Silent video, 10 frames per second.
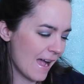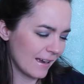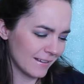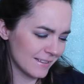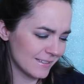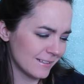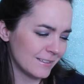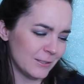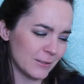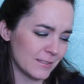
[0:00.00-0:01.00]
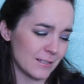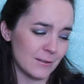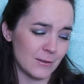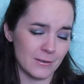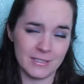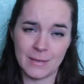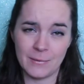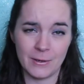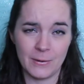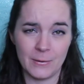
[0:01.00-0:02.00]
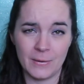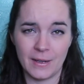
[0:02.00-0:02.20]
I got this on clearance a long time ago.